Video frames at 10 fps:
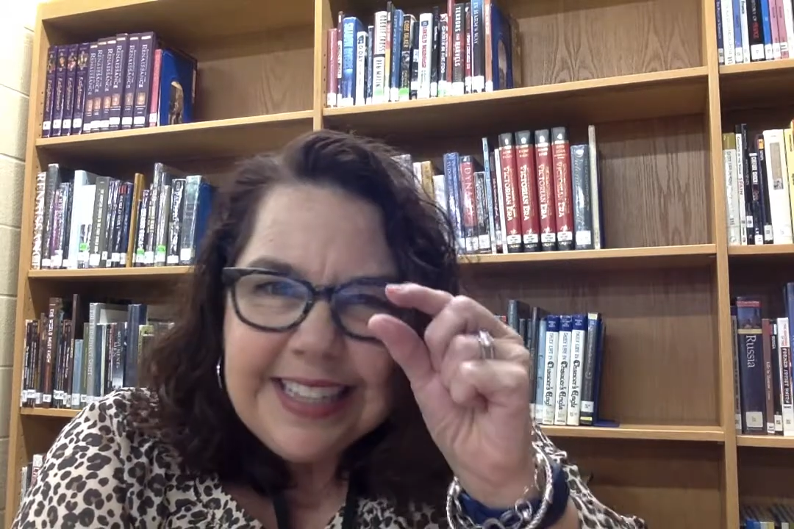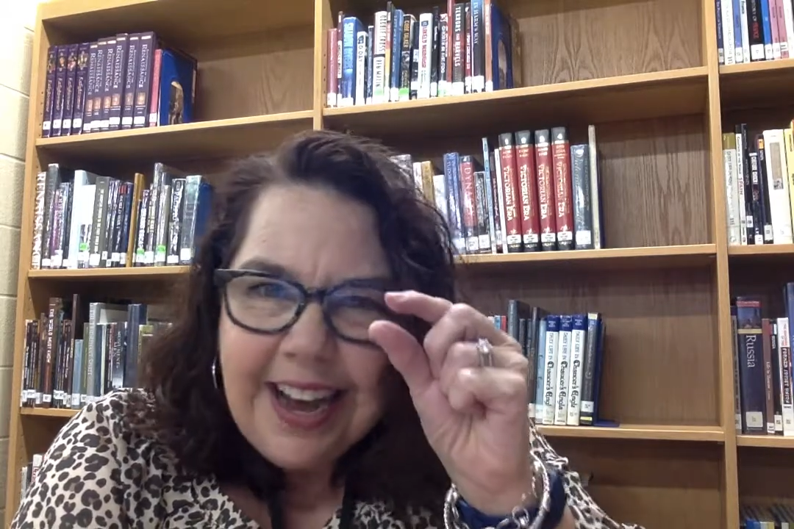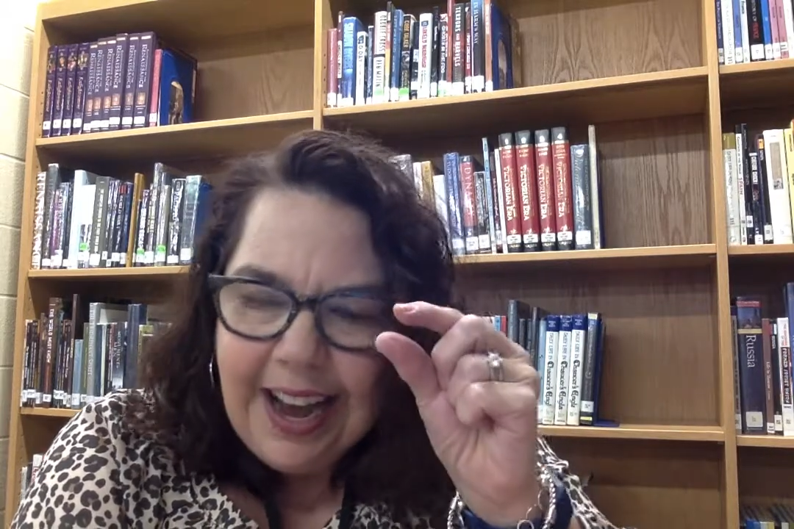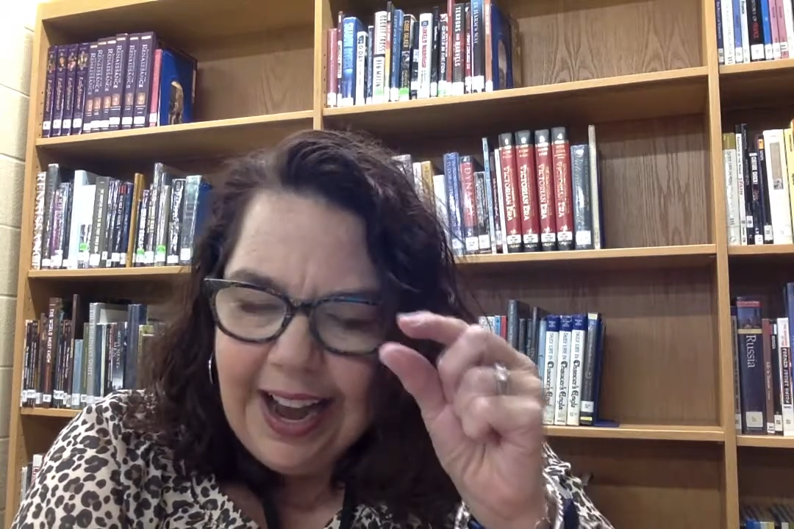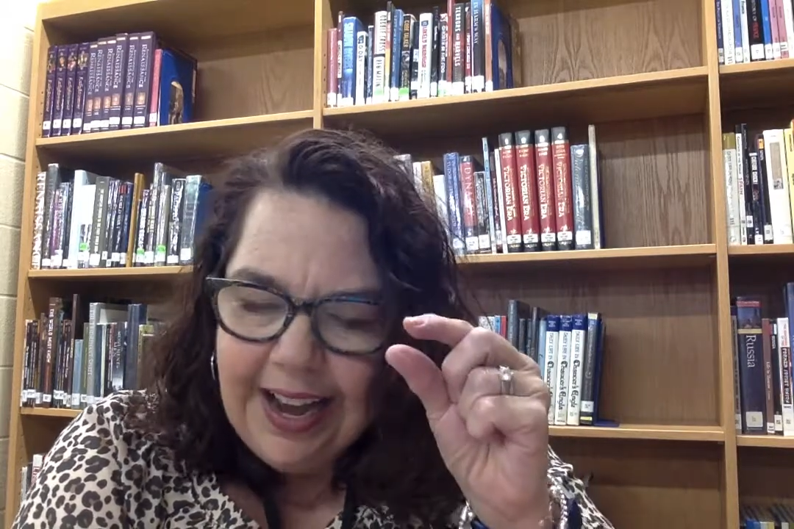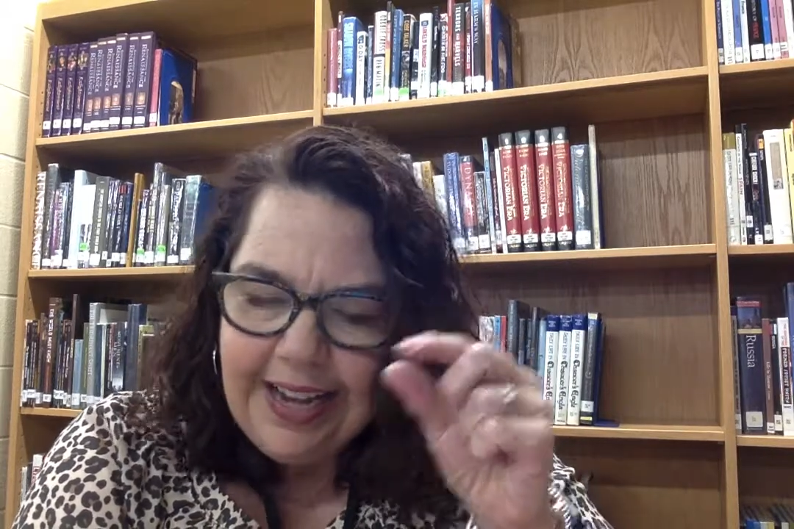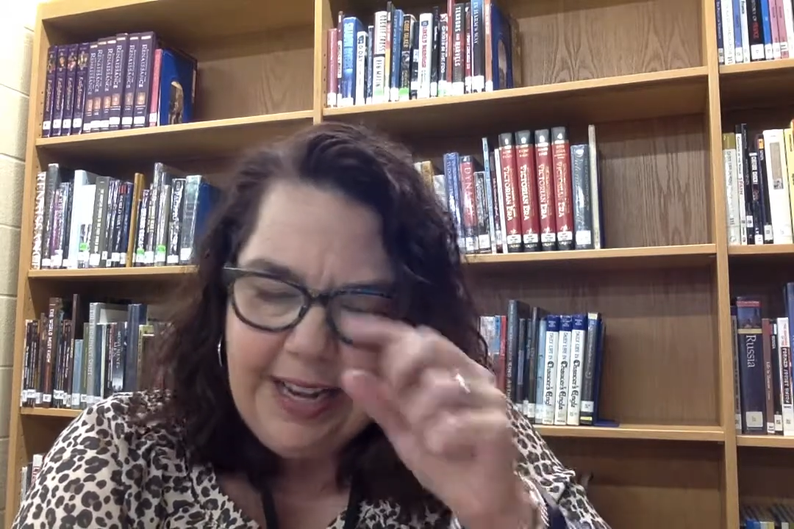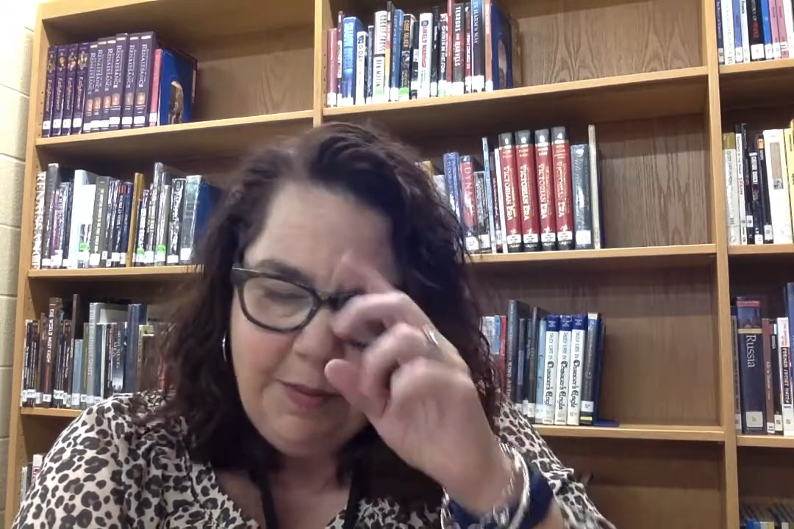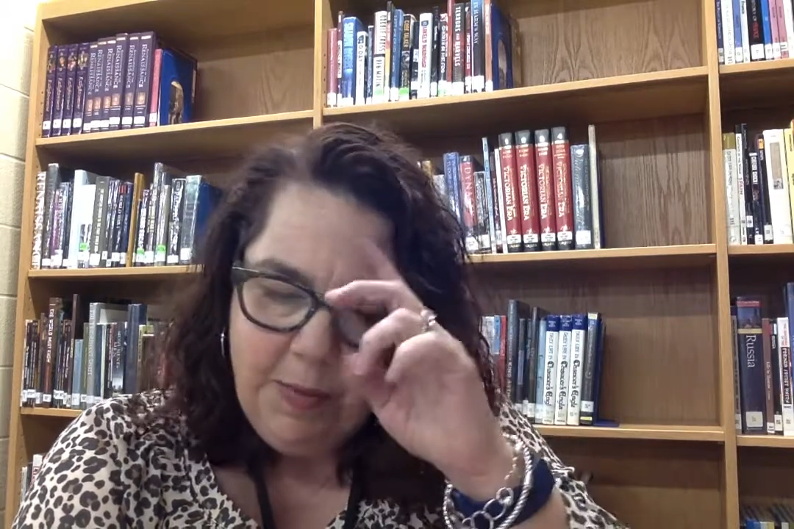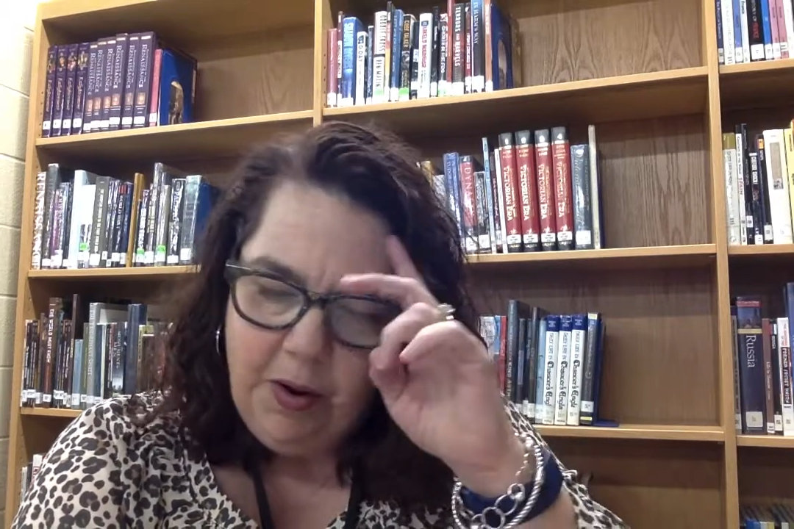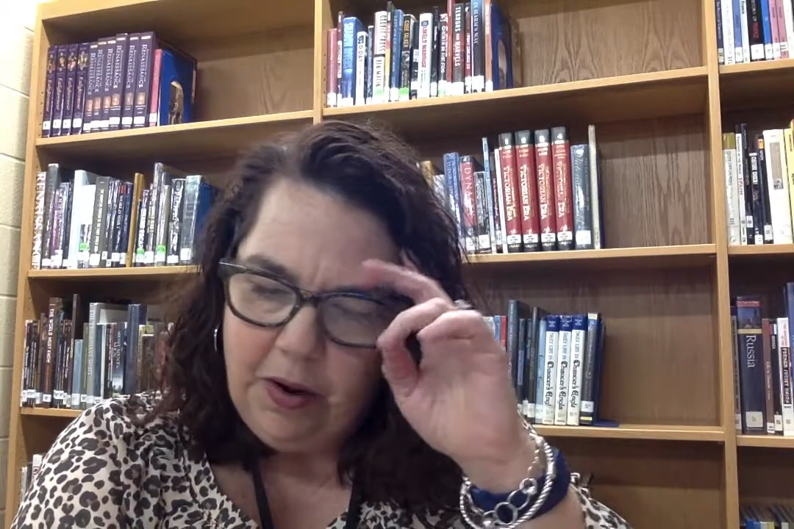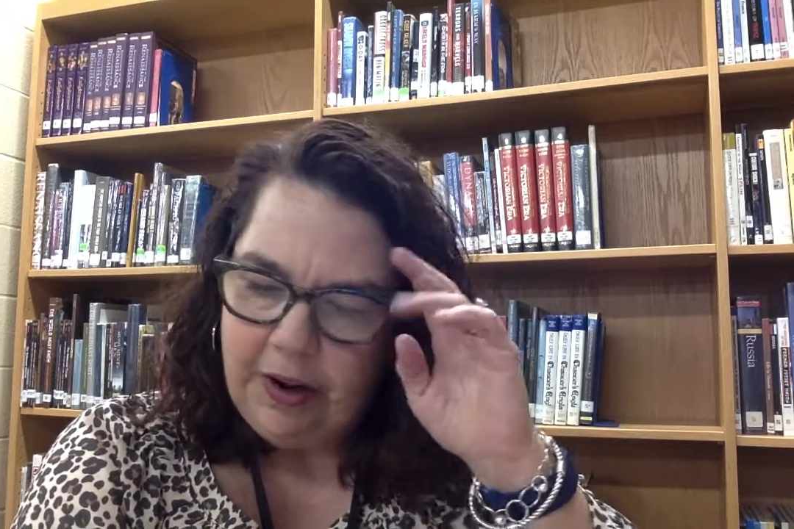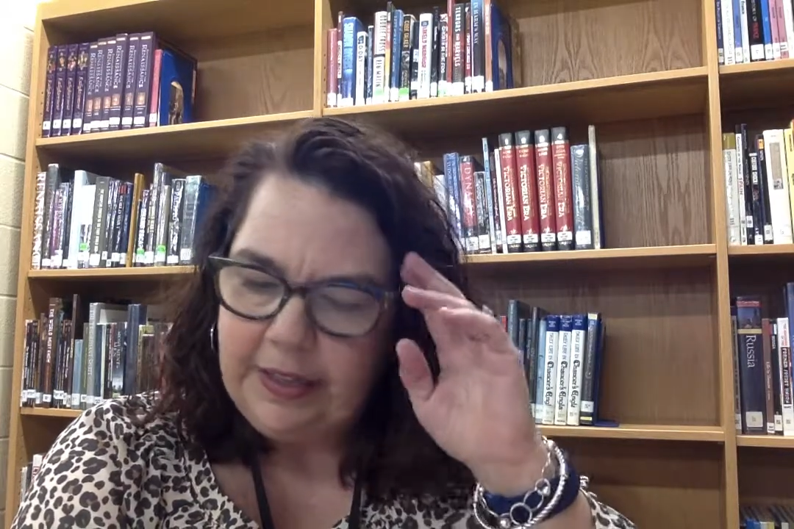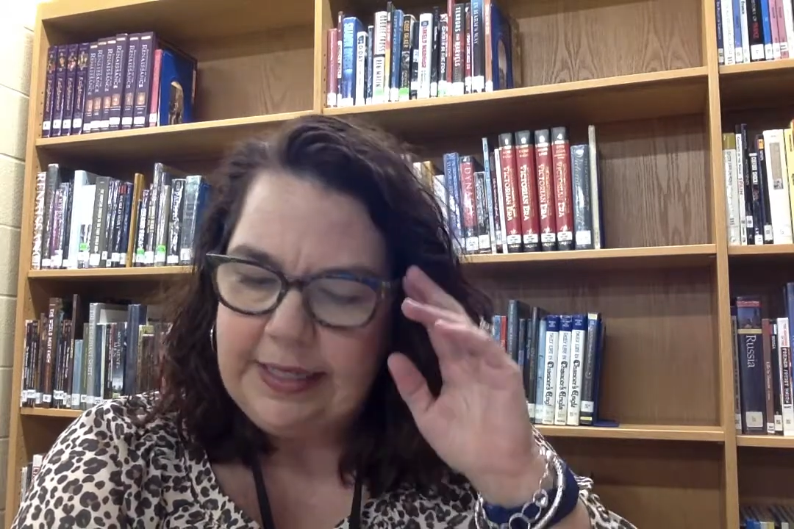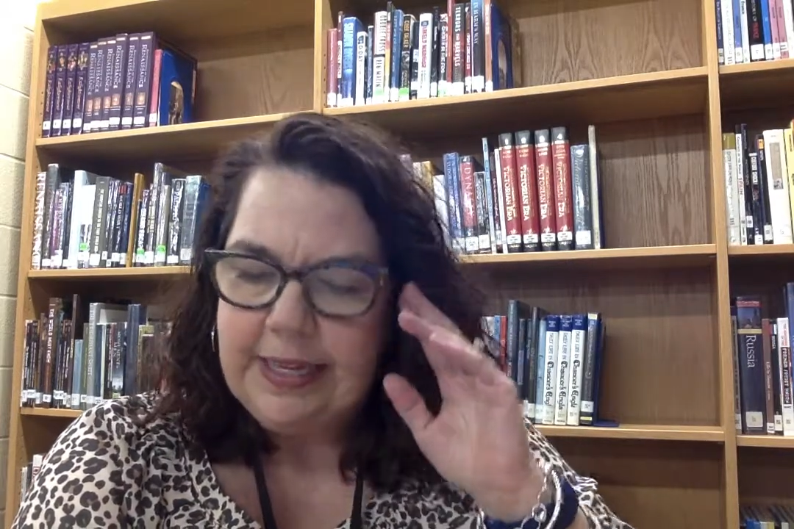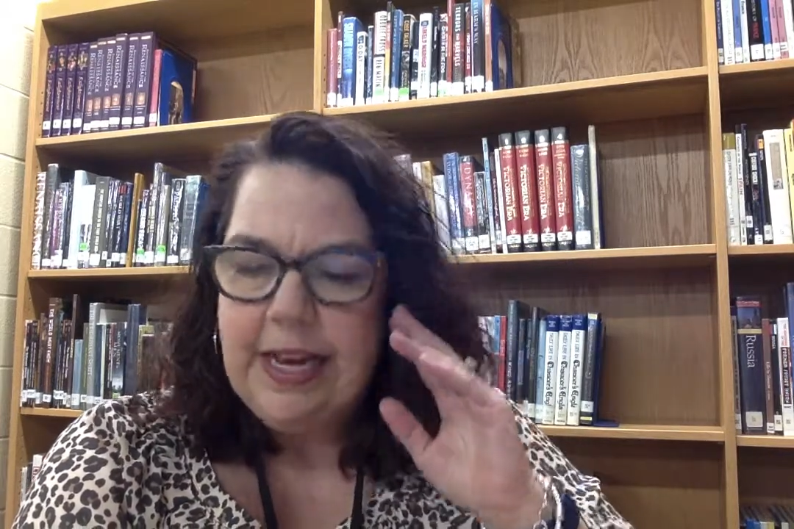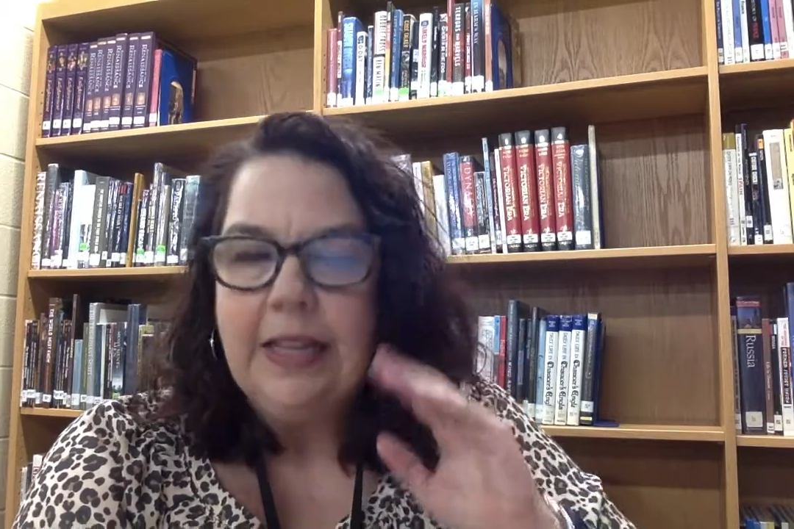tiny marks